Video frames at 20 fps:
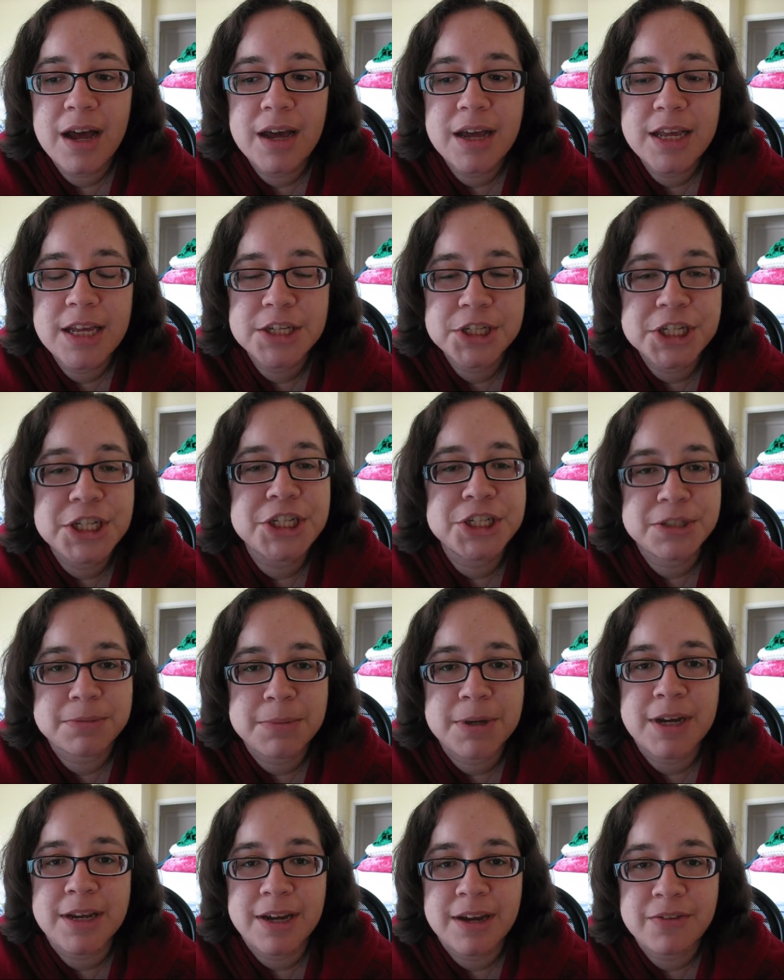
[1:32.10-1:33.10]
he changed his
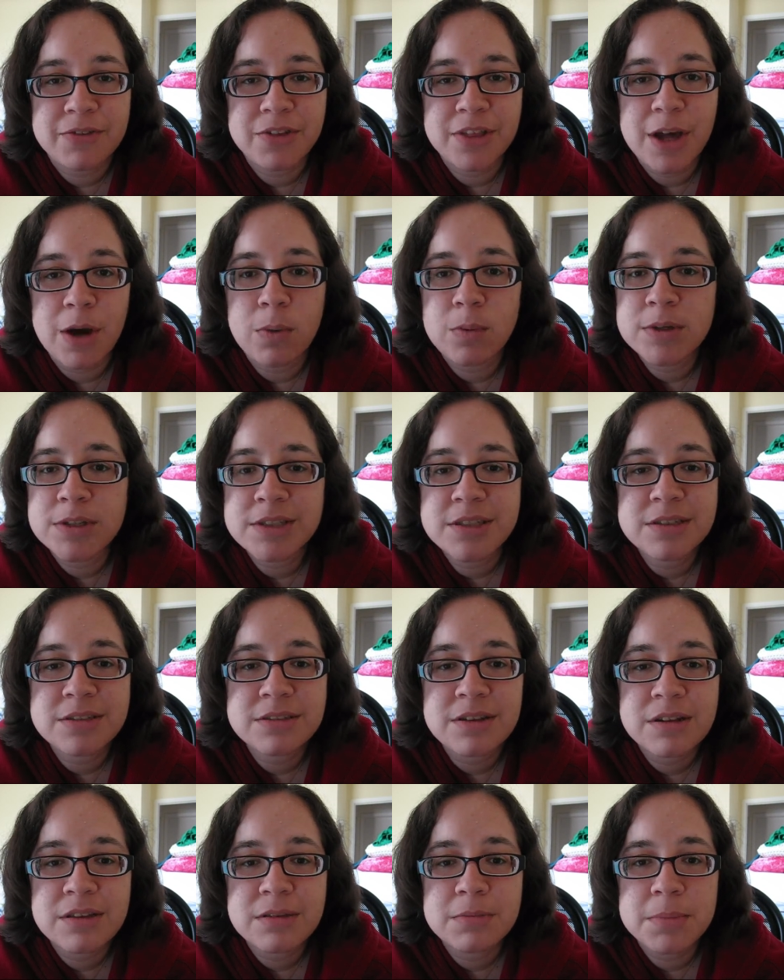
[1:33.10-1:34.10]
mind after that. Once he
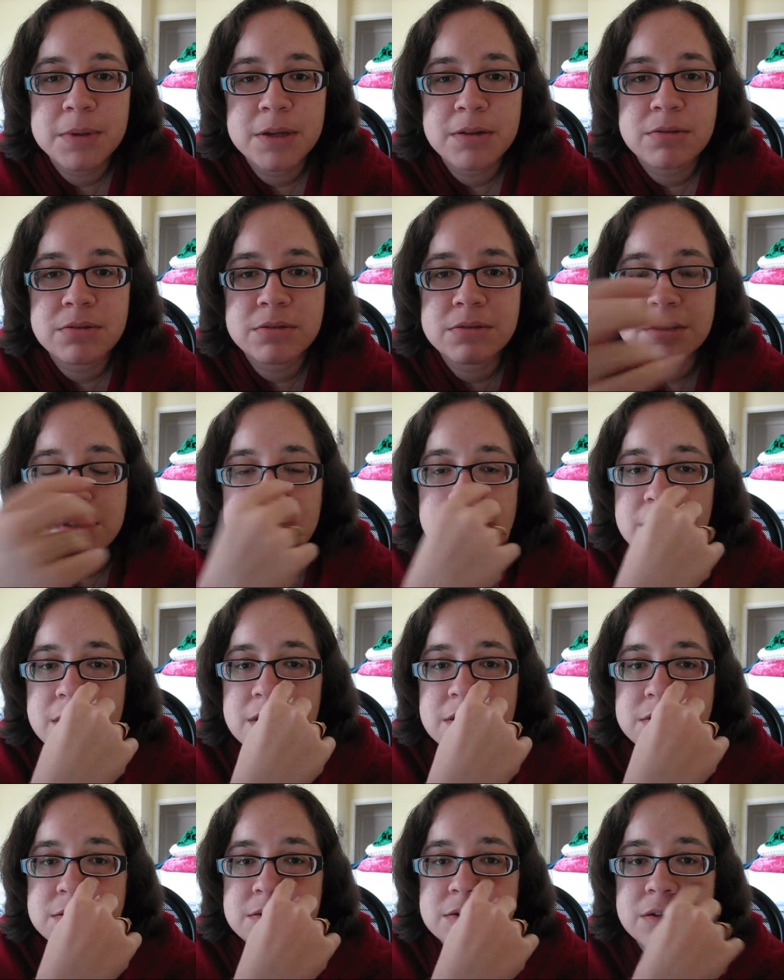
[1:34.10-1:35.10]
saw the Beatles
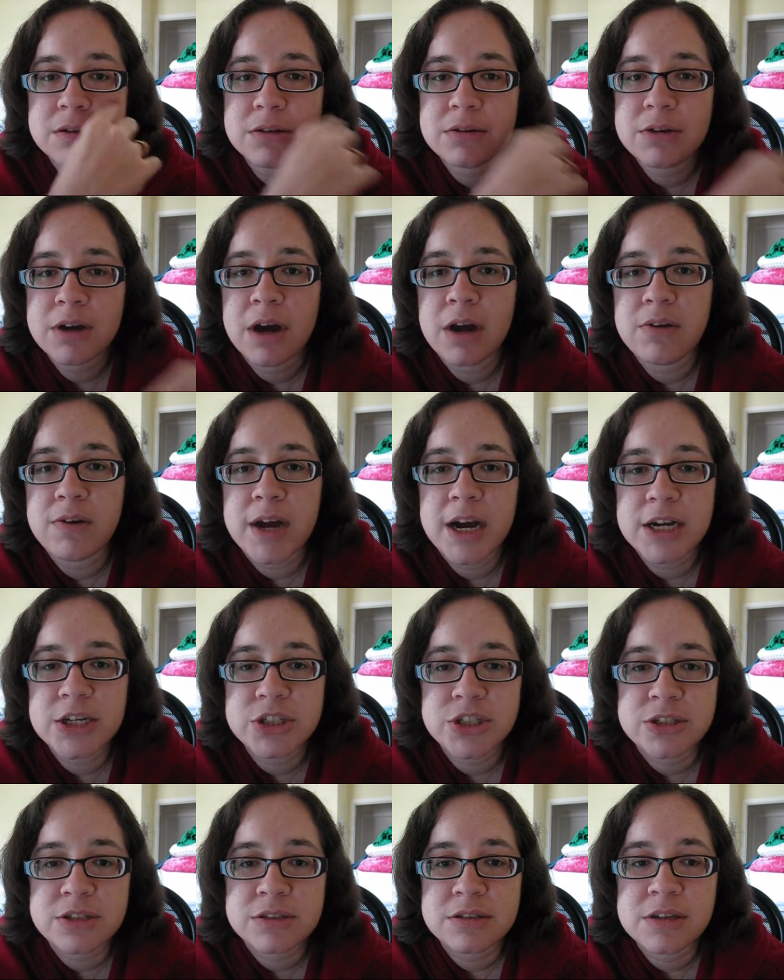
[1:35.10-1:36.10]
and saw the crowd
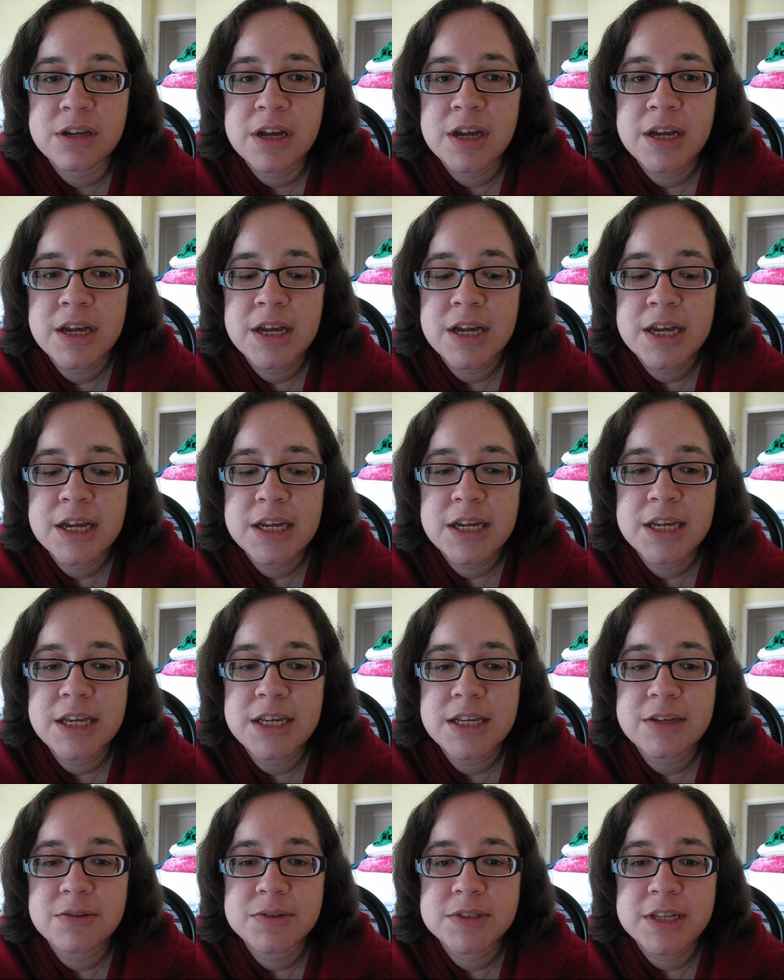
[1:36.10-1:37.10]
reaction,
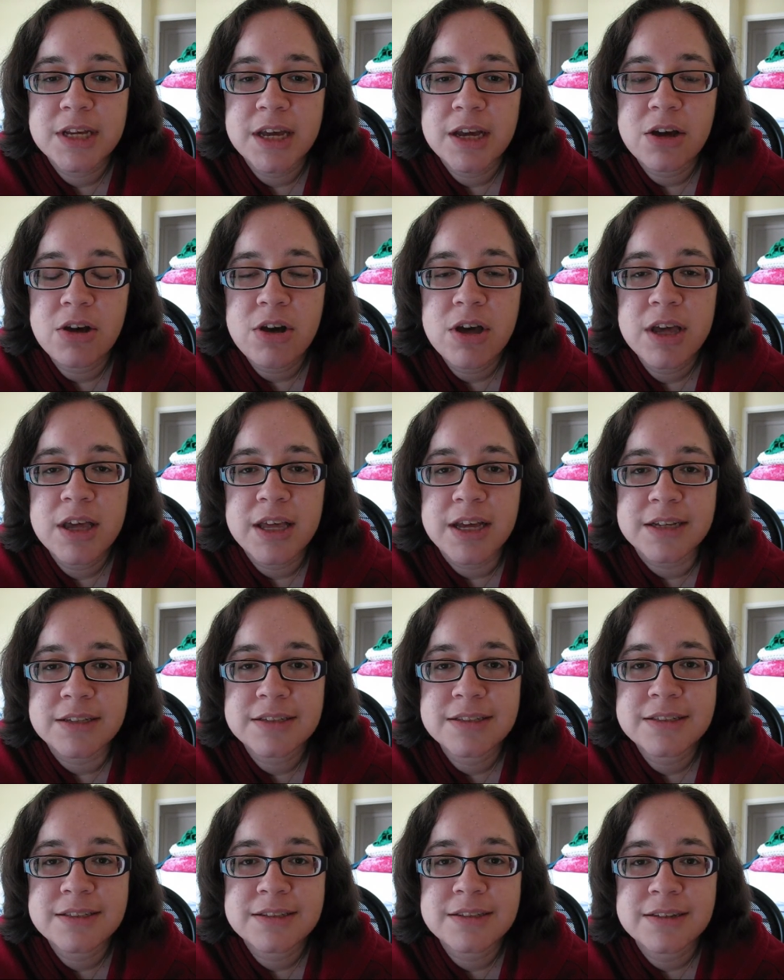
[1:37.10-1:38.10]
he was like, okay,
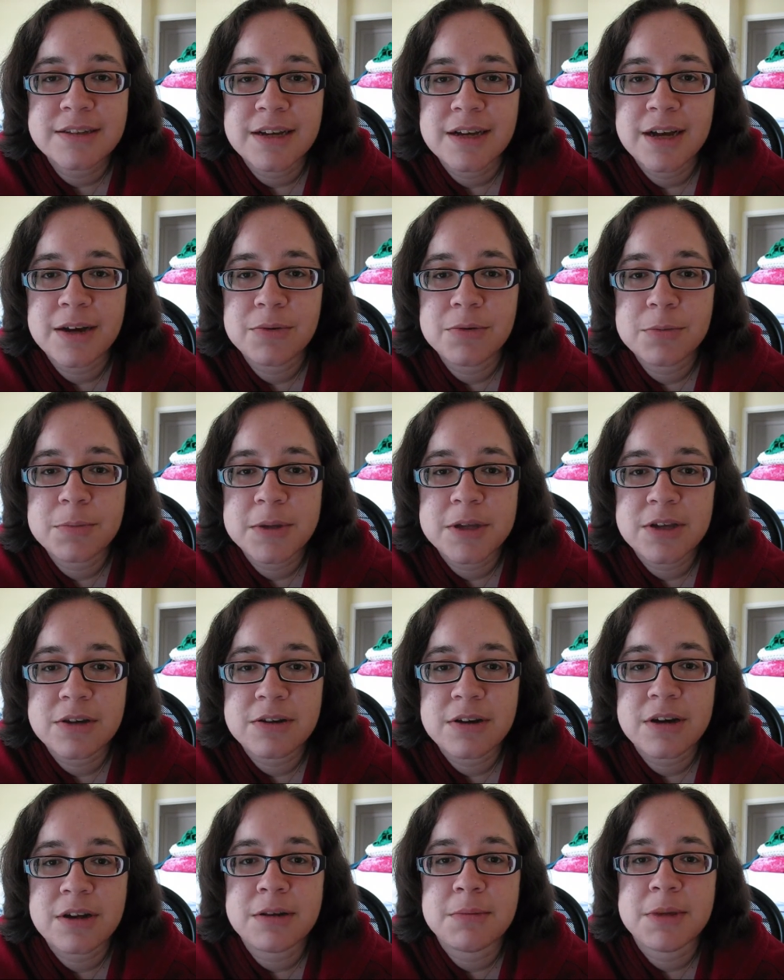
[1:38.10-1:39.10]
yes, I will be
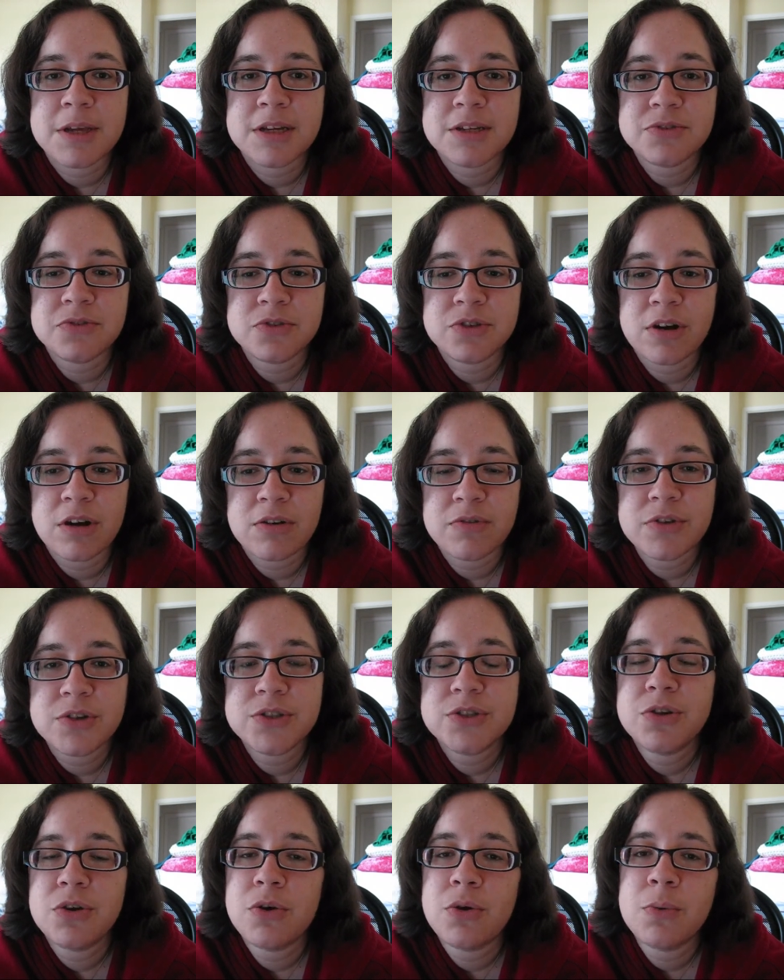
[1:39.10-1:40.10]
your NEMS photographer.
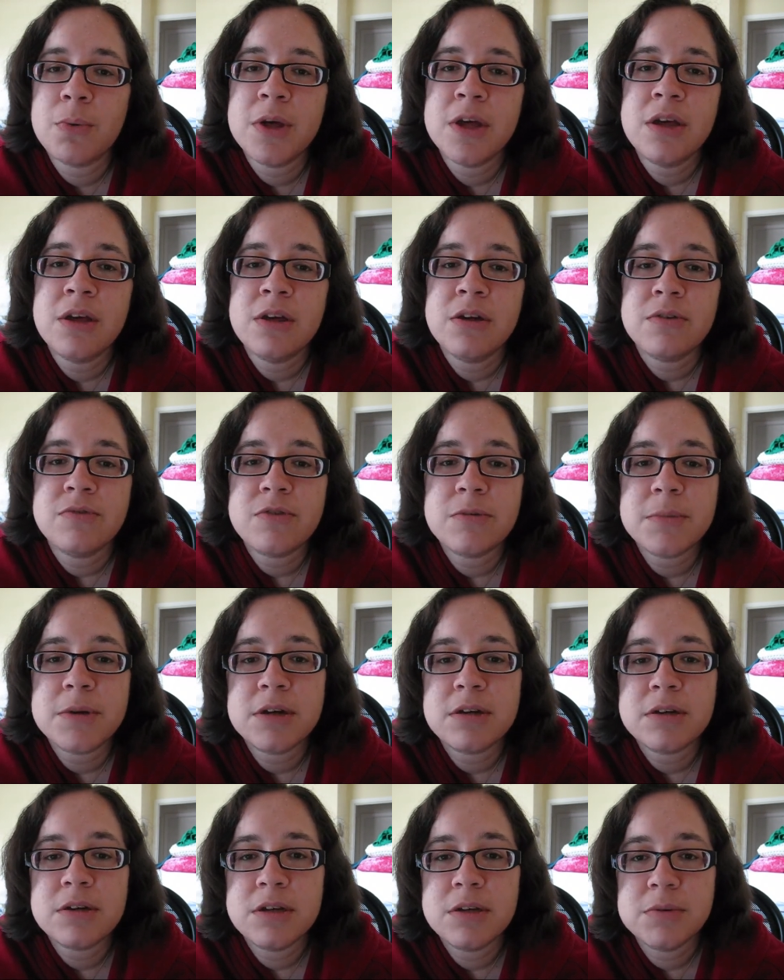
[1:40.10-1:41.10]
So from
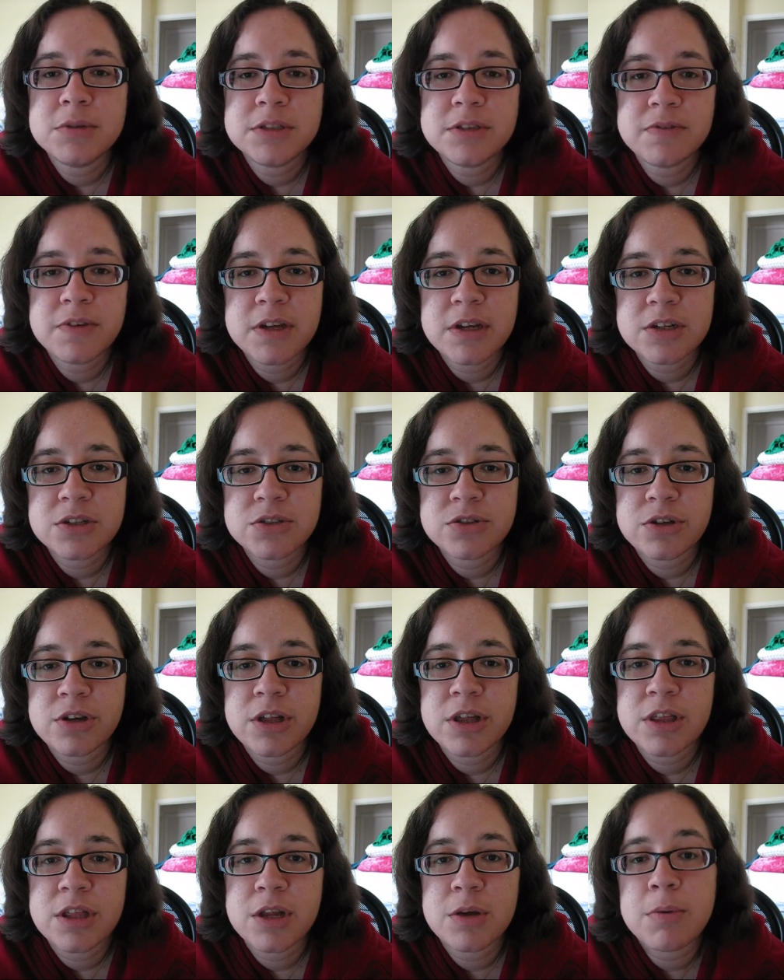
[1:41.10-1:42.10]
out, he was living in
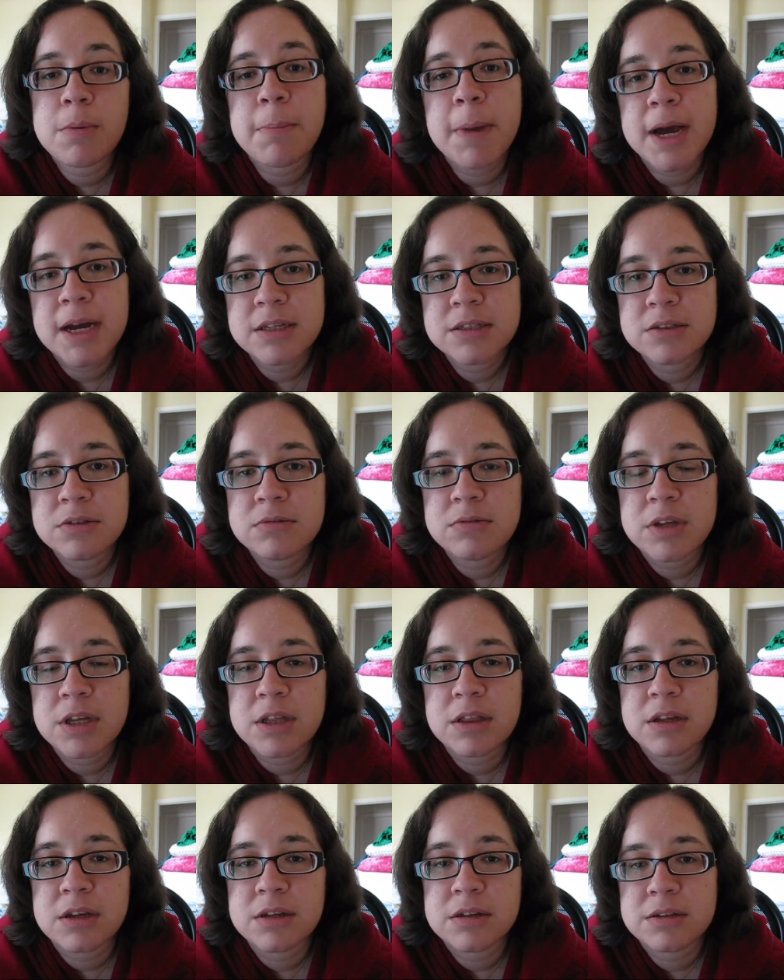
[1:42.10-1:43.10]
Australia, then he went back to
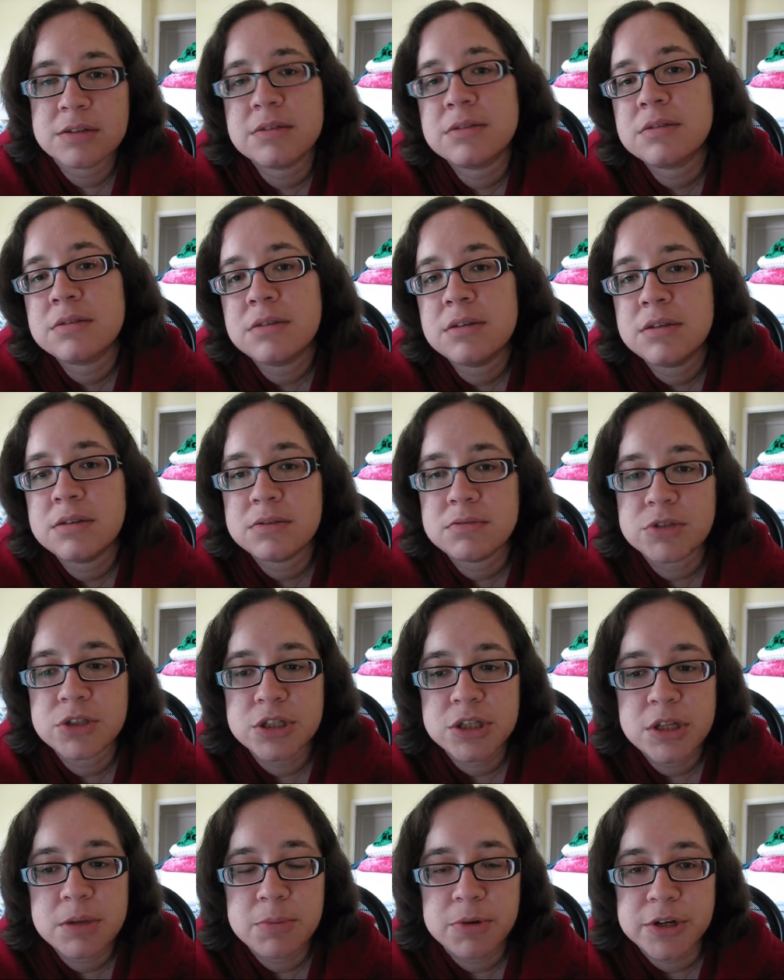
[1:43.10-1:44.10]
England because he's
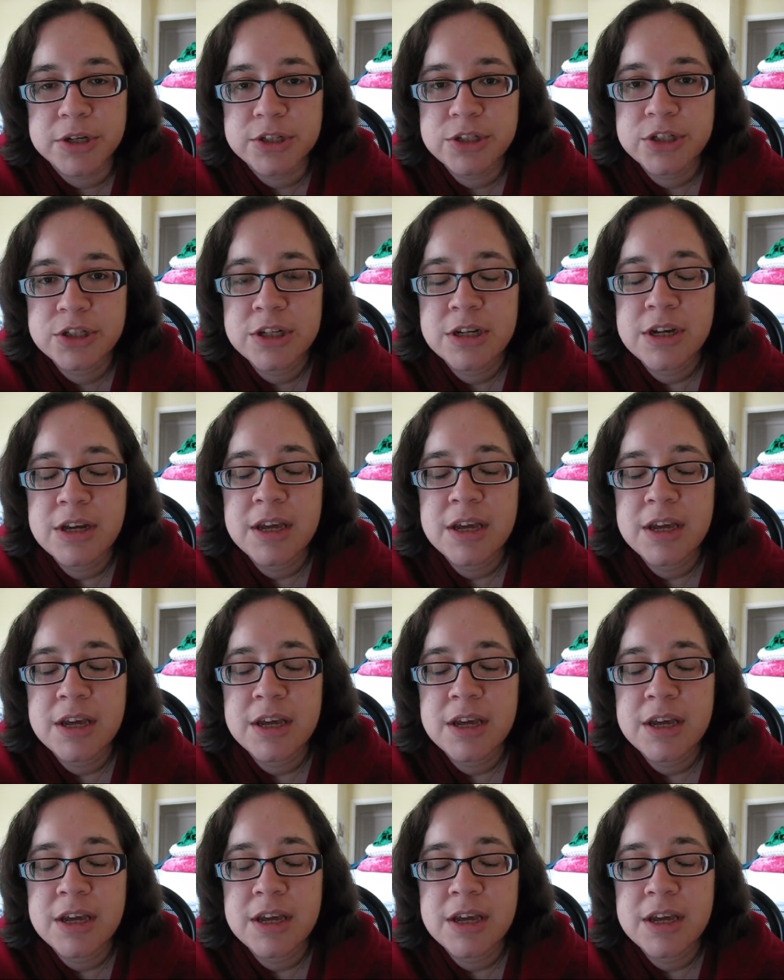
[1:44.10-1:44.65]
originally British